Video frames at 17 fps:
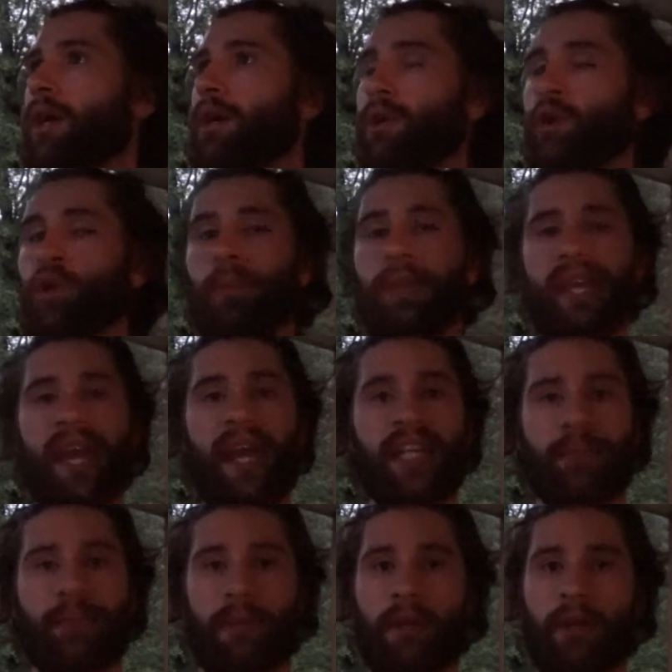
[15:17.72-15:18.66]
newbie
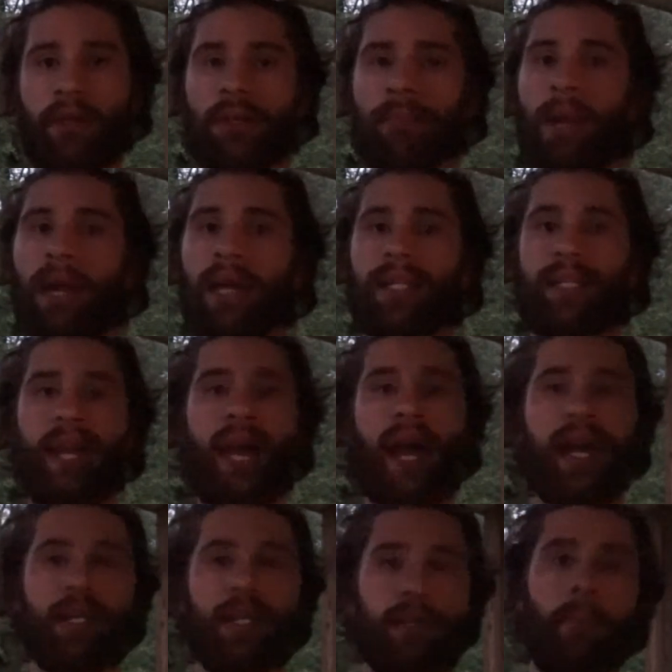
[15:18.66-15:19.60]
gains period, your body's not
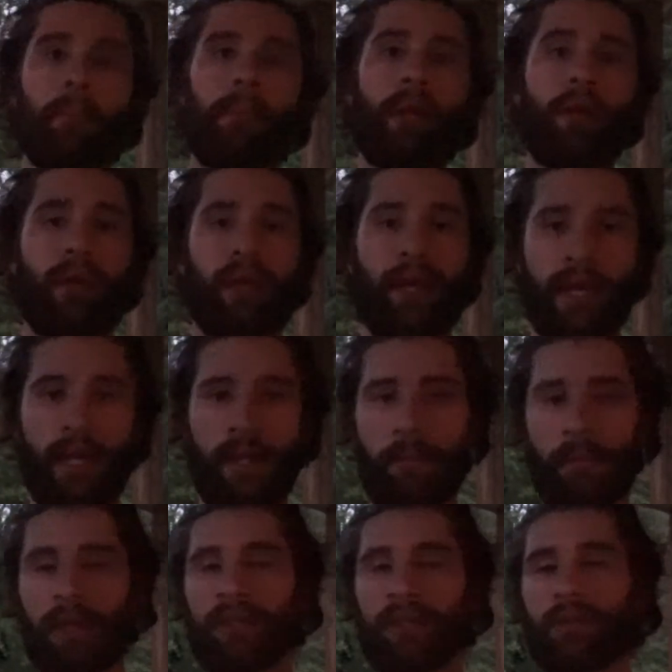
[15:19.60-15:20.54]
actually building any
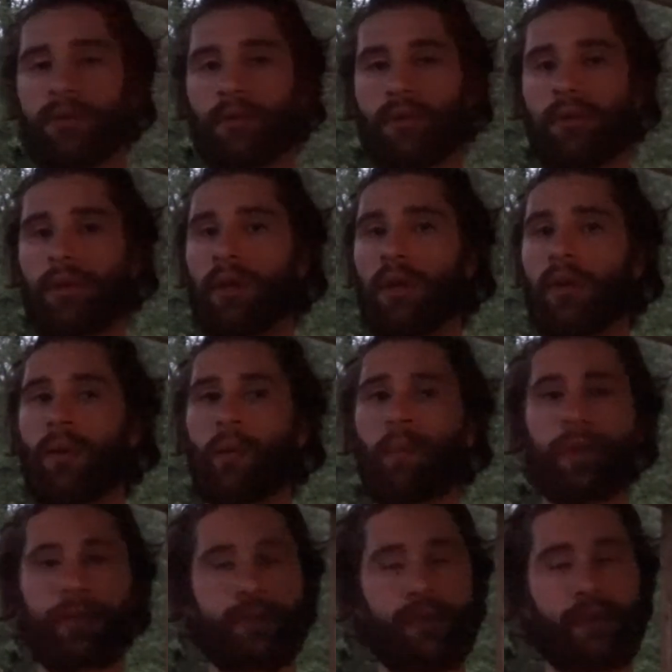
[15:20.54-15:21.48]
muscle
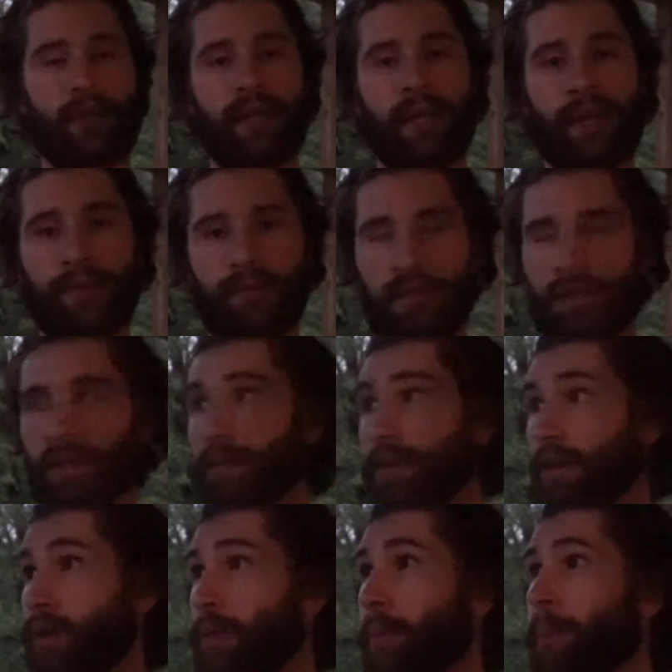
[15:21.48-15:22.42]
once you're in a deficit.
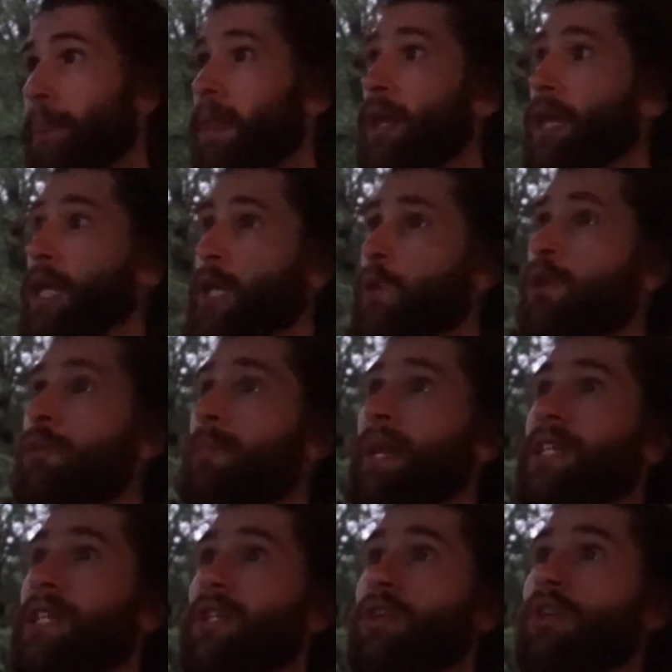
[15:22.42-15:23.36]
So you want to
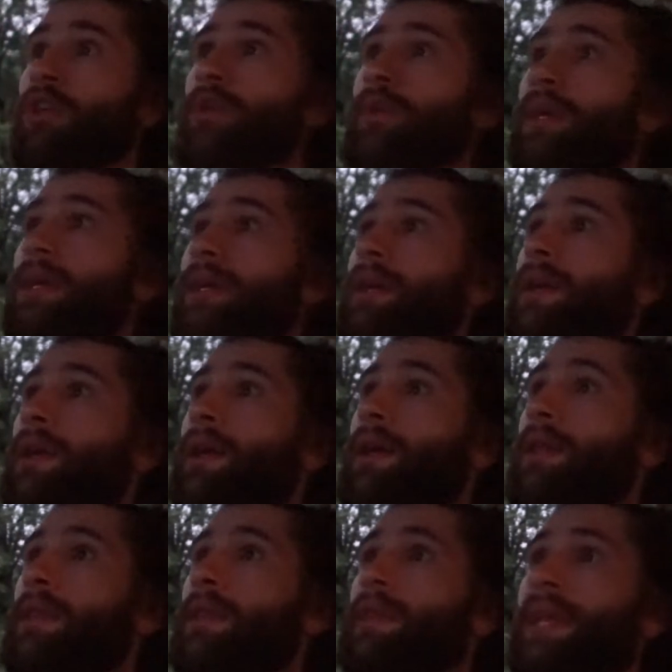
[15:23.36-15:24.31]
make sure you're in
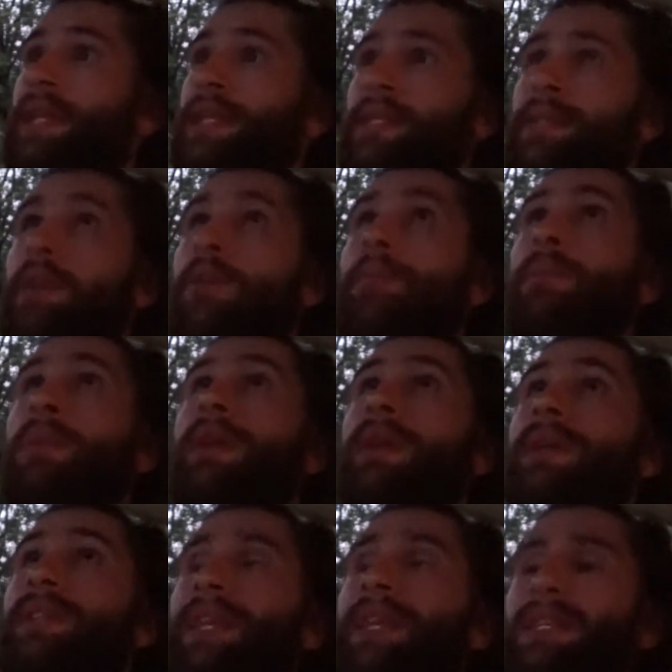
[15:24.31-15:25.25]
that
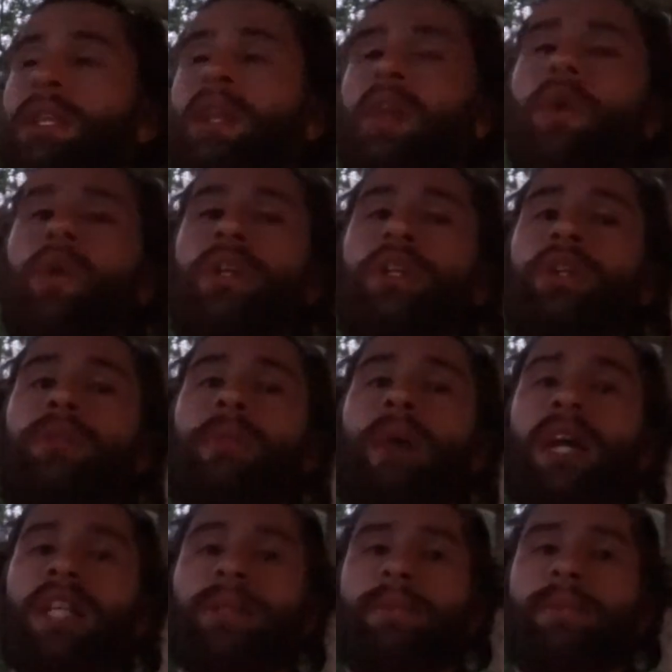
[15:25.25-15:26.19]
surplus as long as you
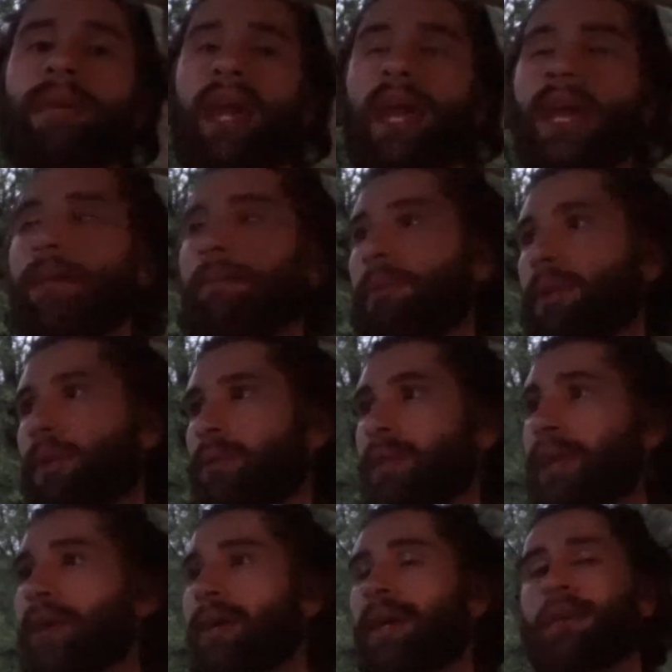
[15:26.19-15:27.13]
possibly can be
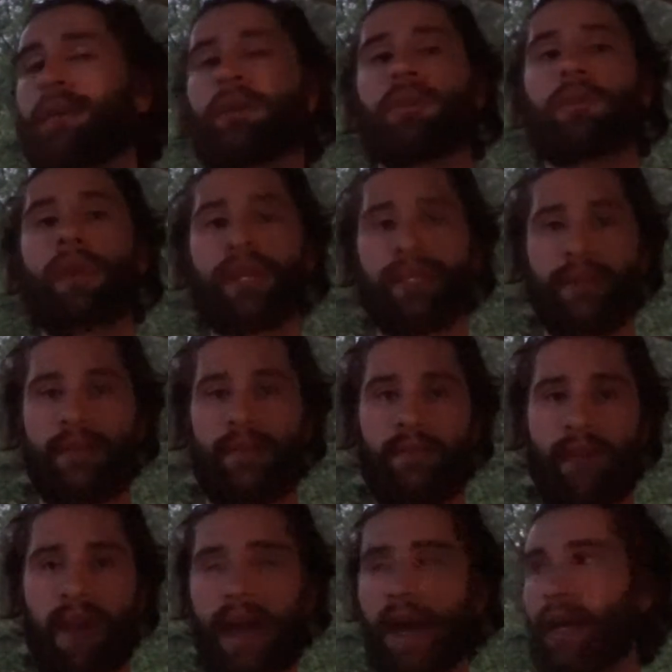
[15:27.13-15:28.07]
without getting crazy
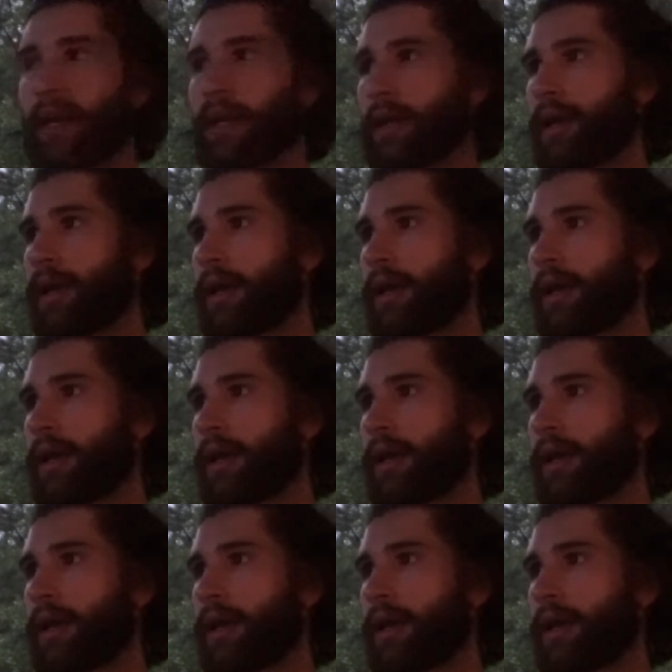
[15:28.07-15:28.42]
fat.